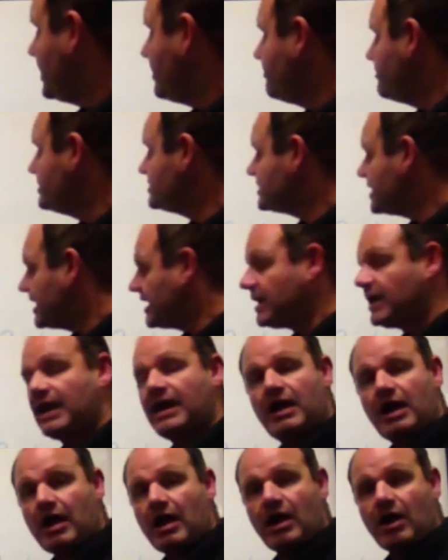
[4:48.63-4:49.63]
here is
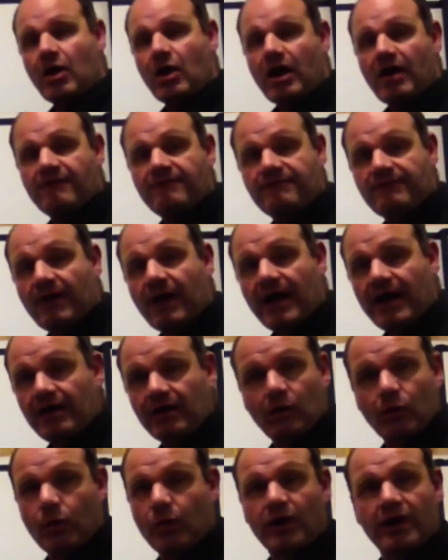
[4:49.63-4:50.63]
a
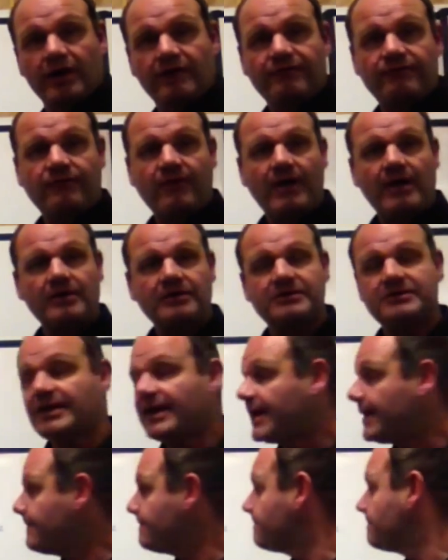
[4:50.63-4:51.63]
file, a Word file,
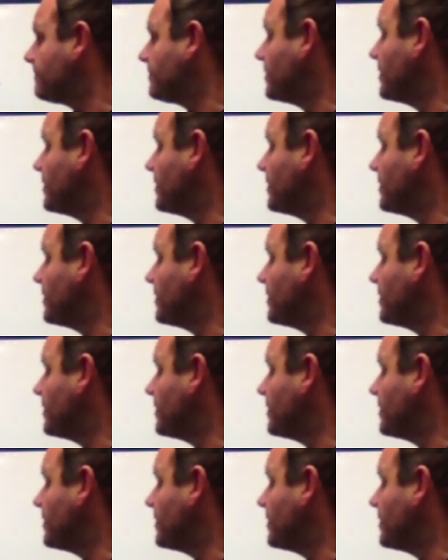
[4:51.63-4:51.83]
say.